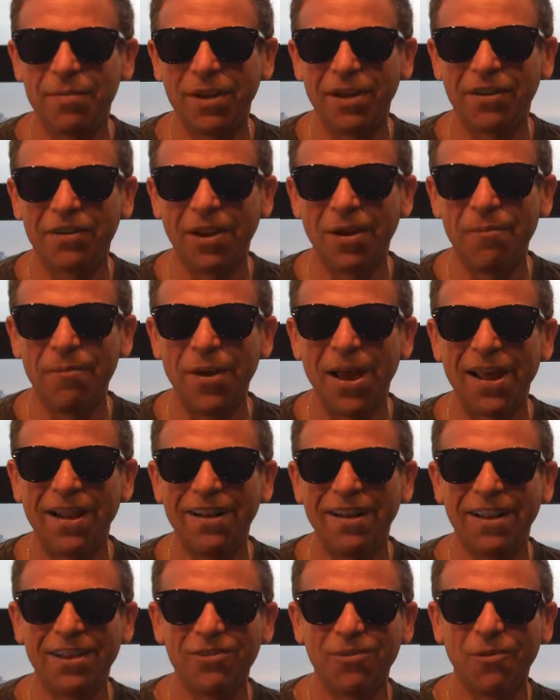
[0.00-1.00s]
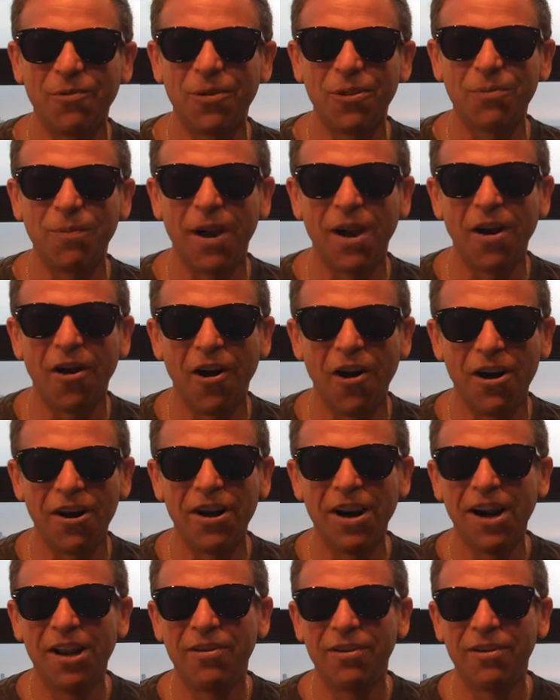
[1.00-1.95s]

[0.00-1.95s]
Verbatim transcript: because I'm betting this one with my heart,